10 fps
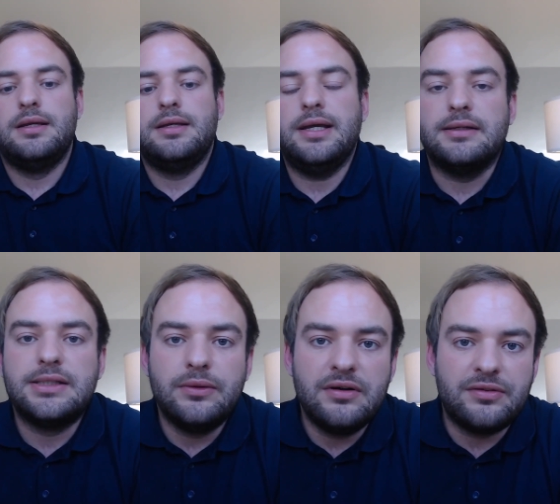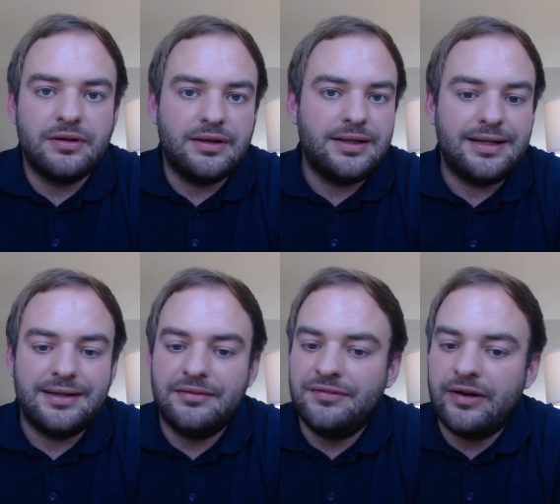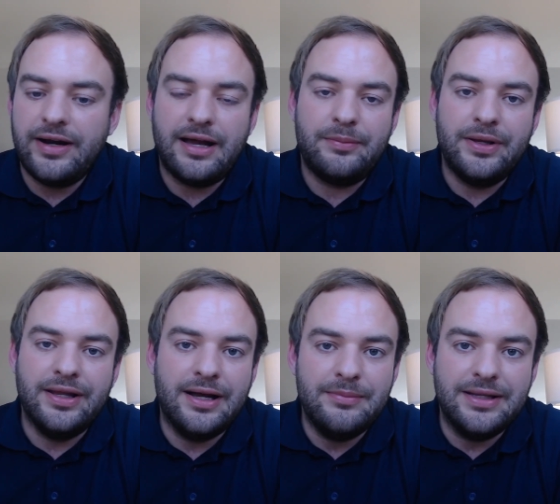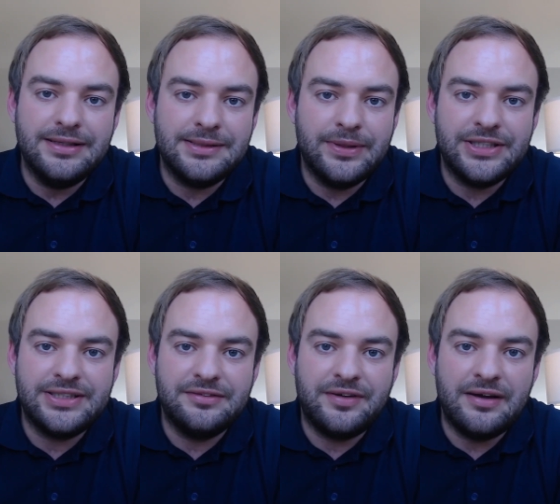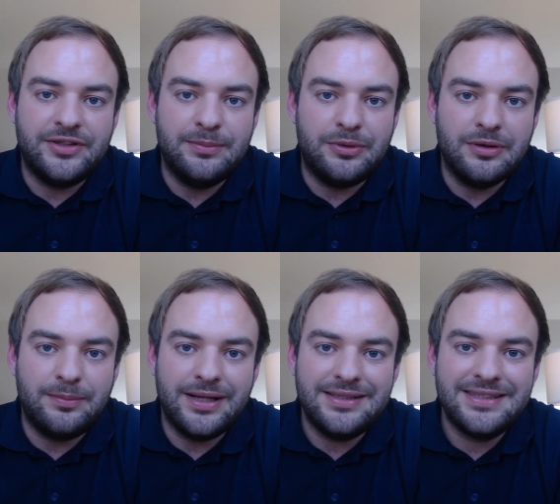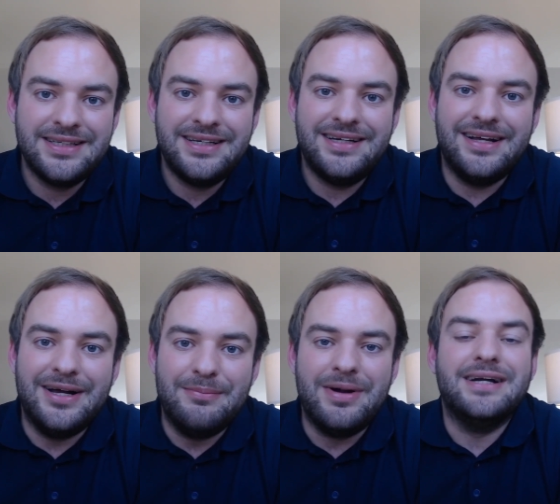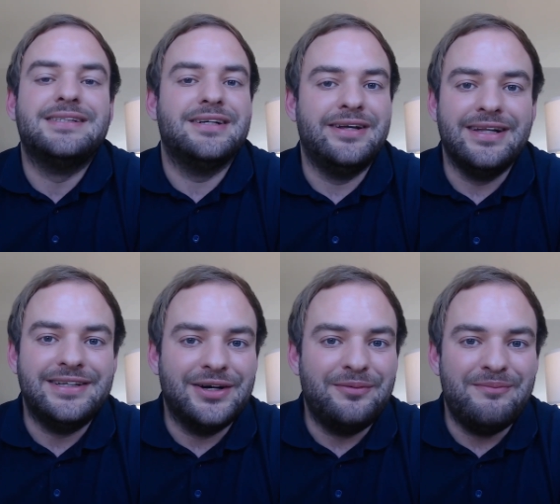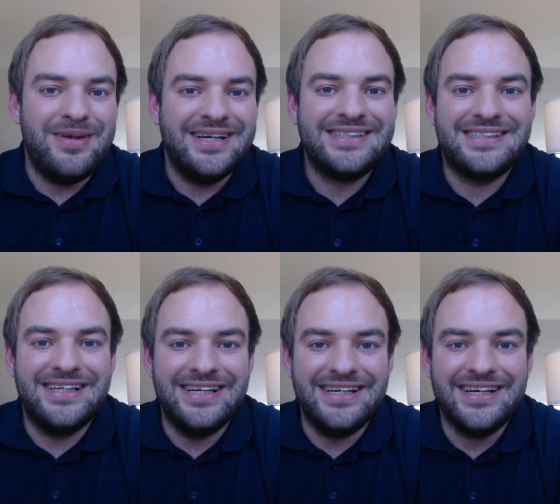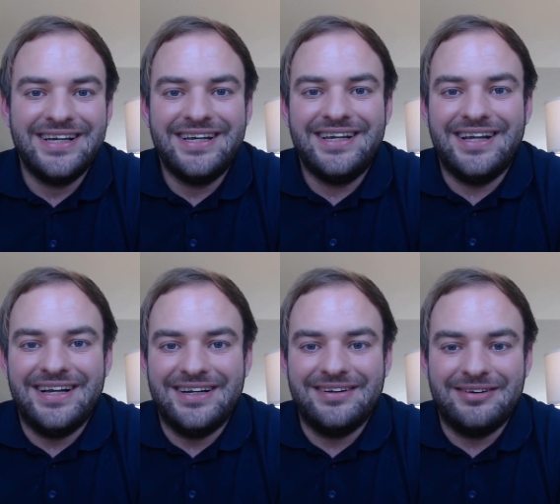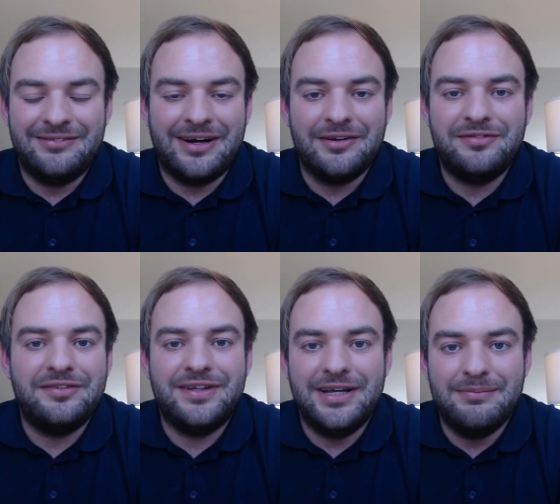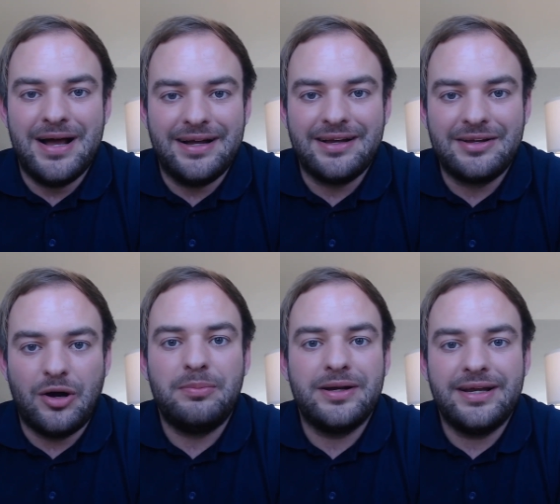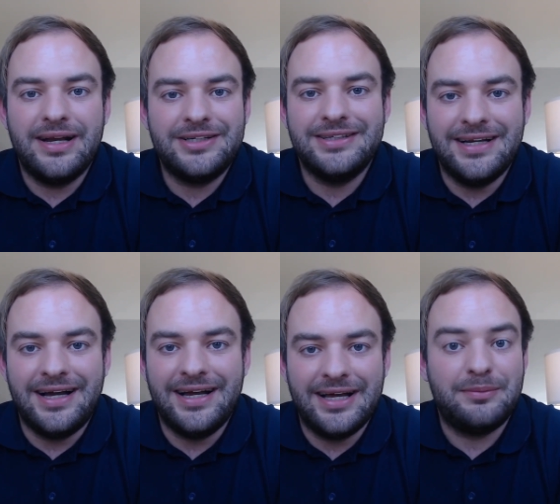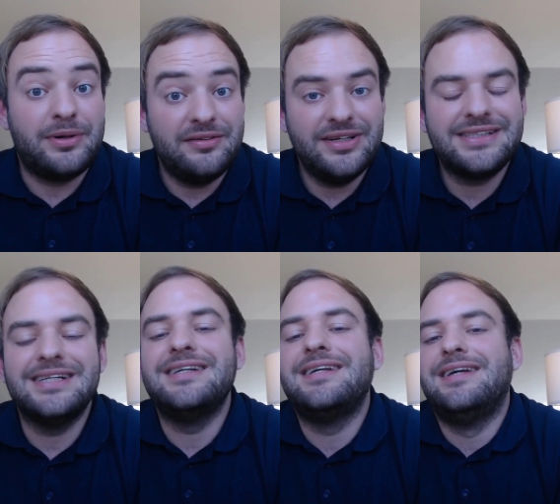Yeah, so overall, very happy that I made the switch to 5G broadband. I certainly don't miss the around 15 meg copper connection that I had previously.